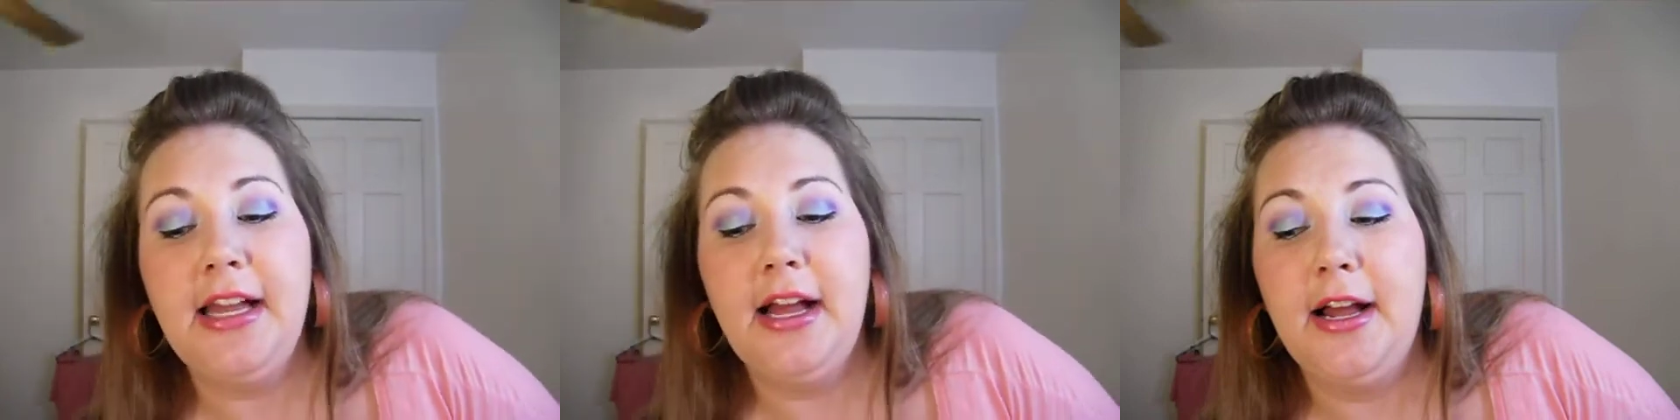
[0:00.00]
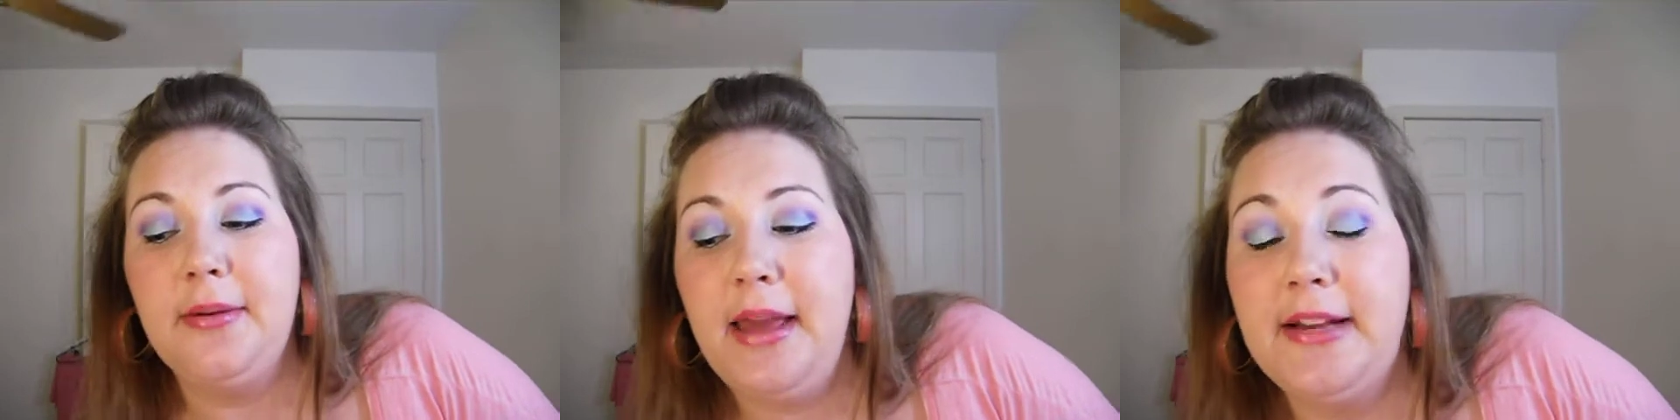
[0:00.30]

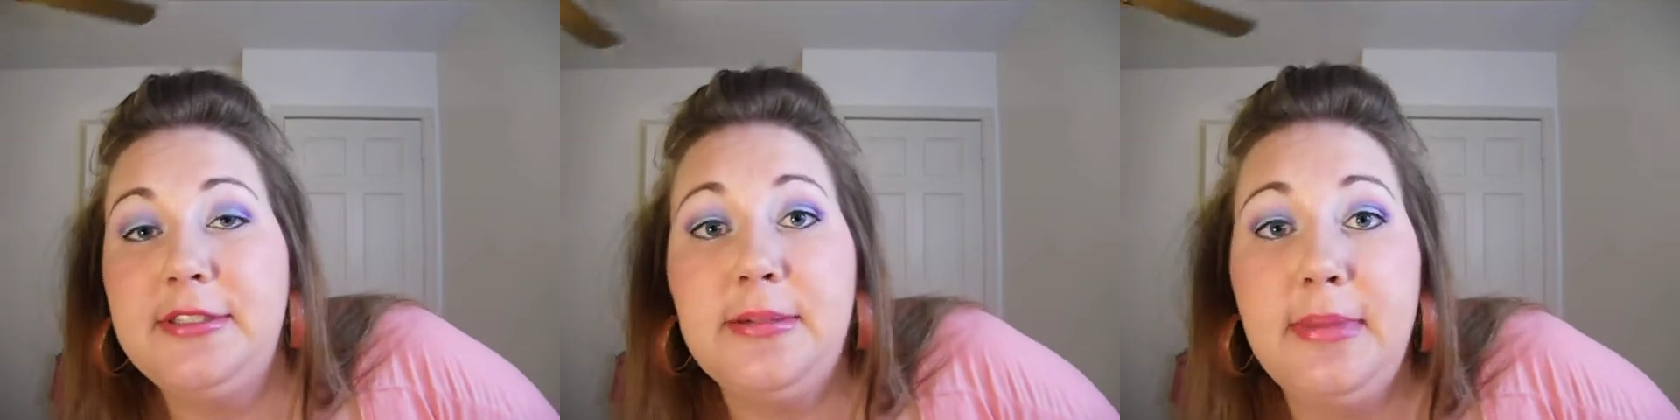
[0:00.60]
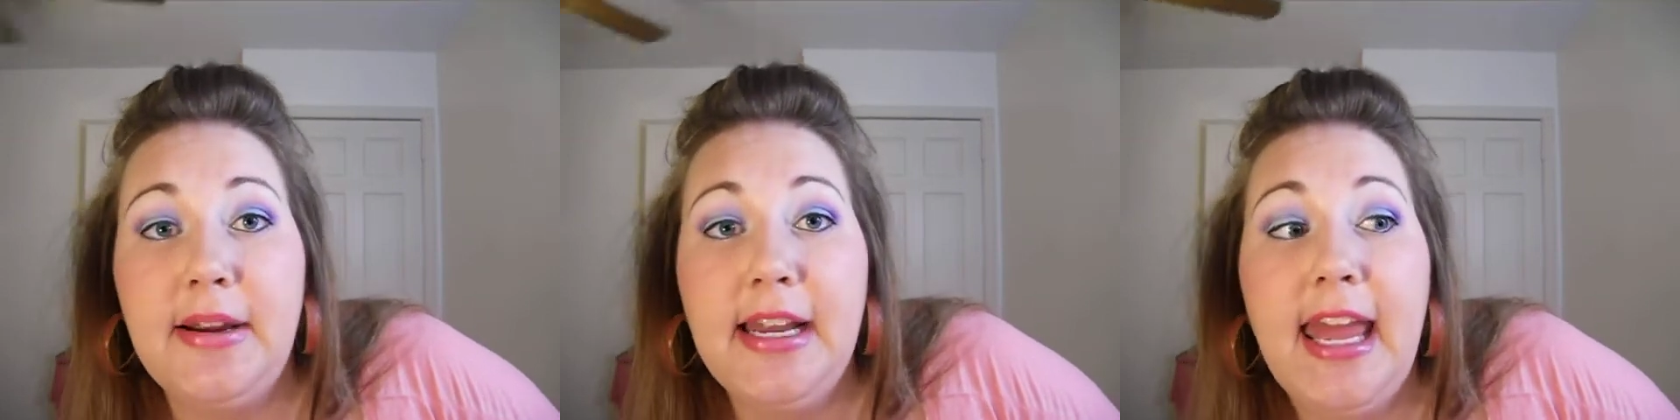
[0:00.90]
have some
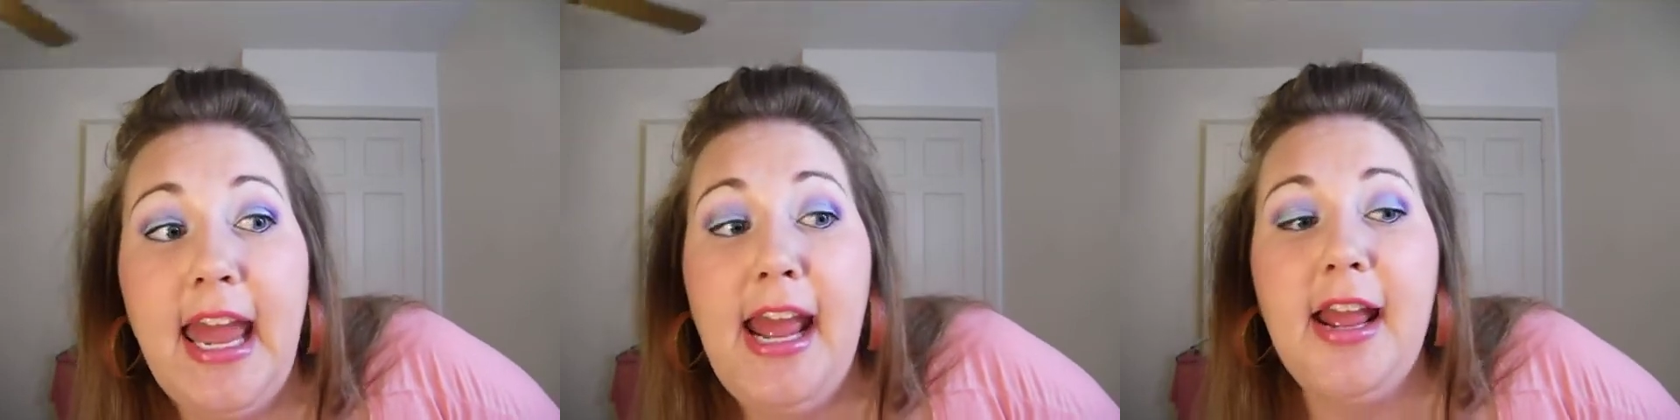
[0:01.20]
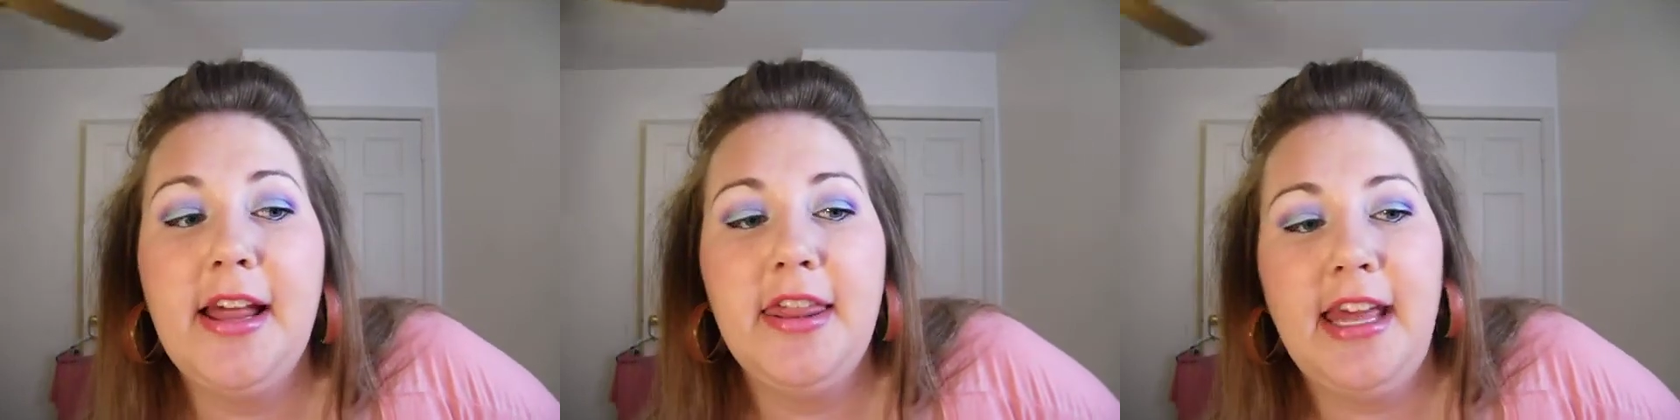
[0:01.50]
Mary Kay
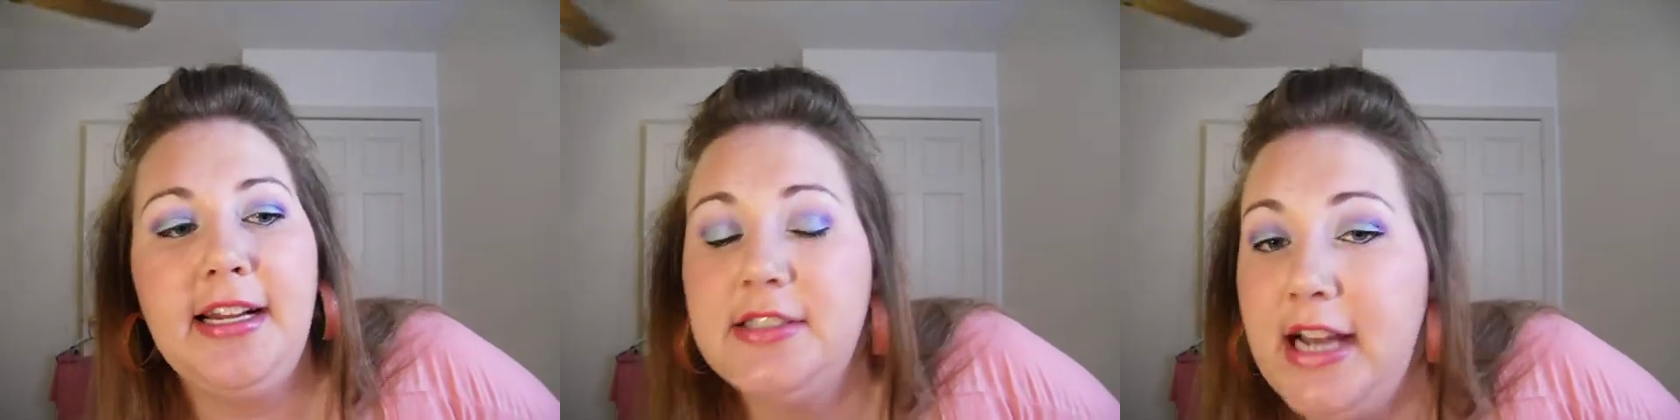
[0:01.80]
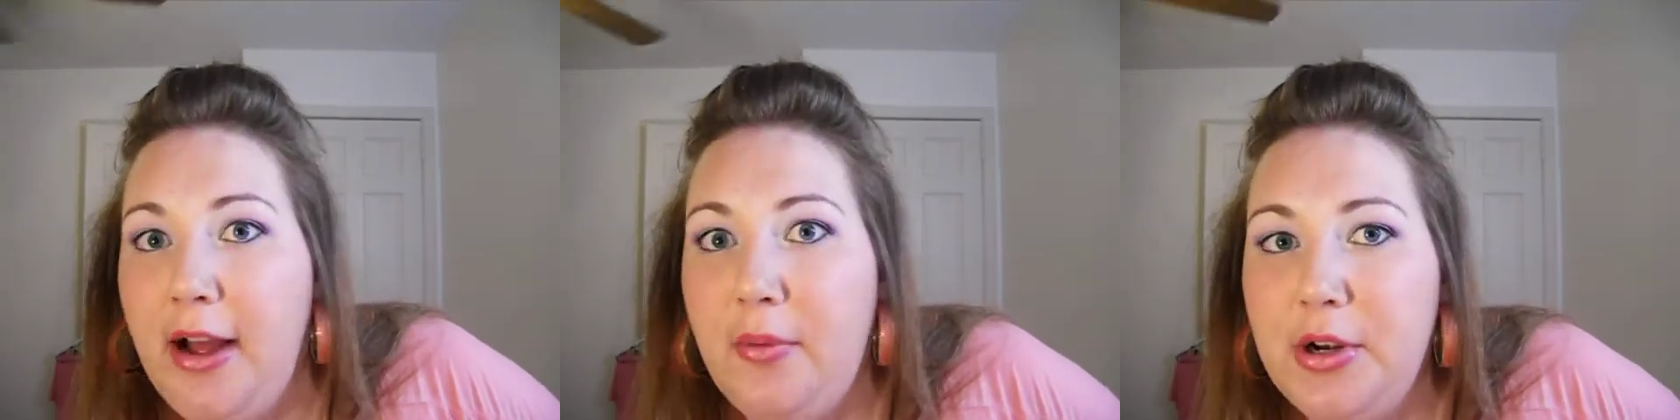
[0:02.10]
things
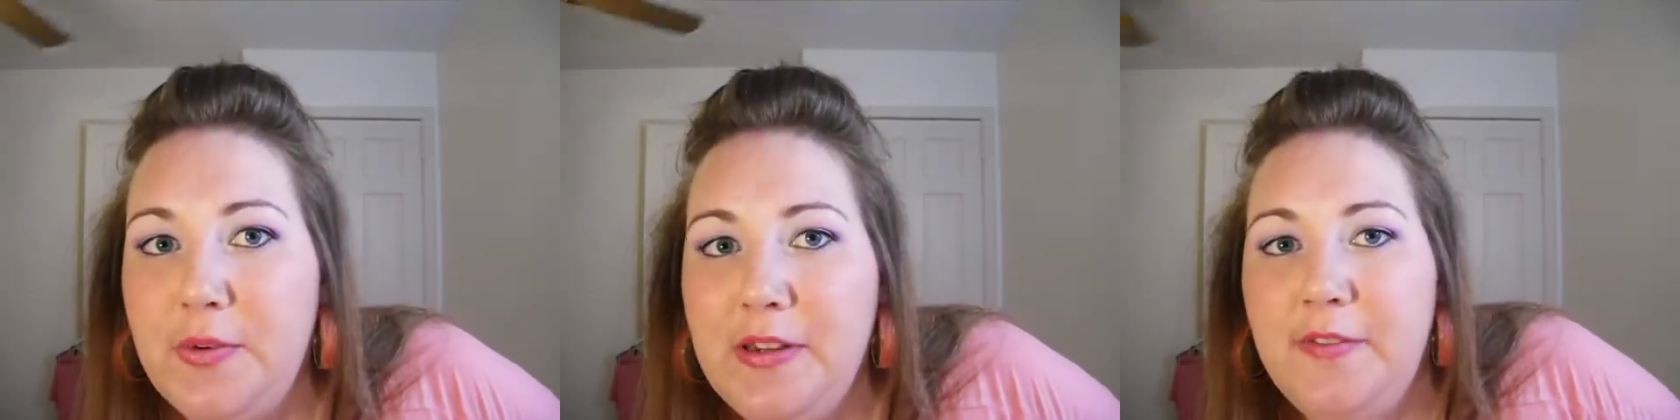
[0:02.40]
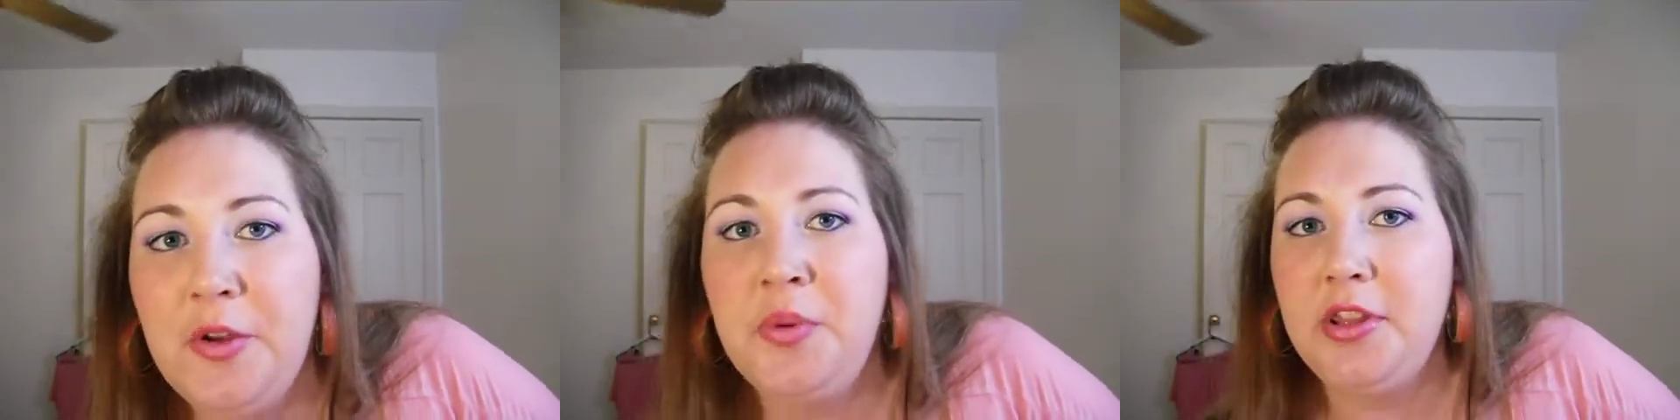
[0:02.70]
I want to
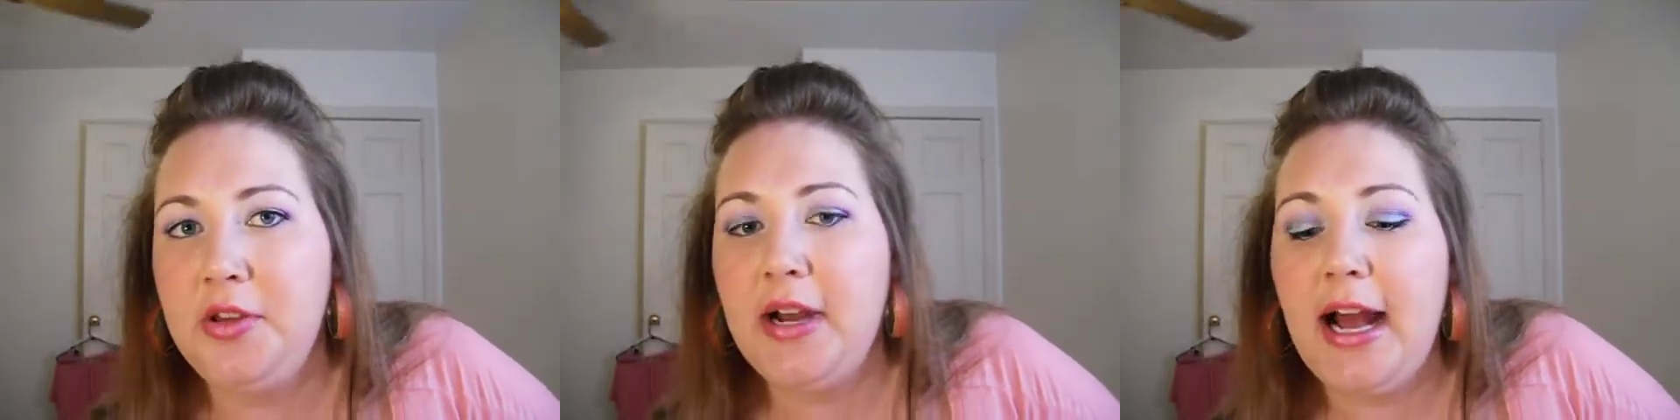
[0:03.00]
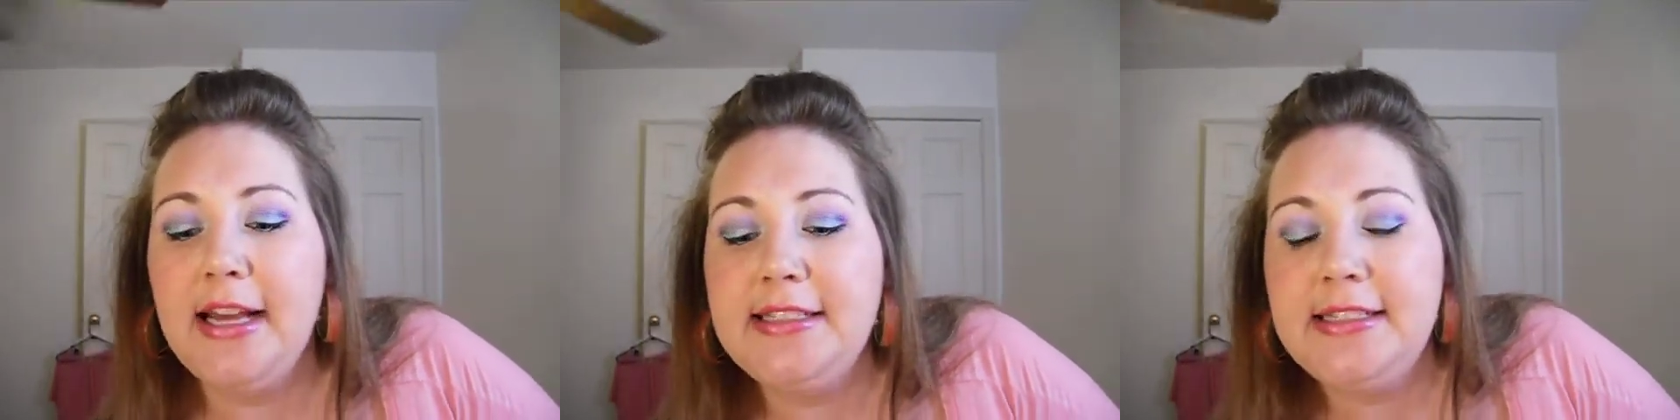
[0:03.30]
review with you guys.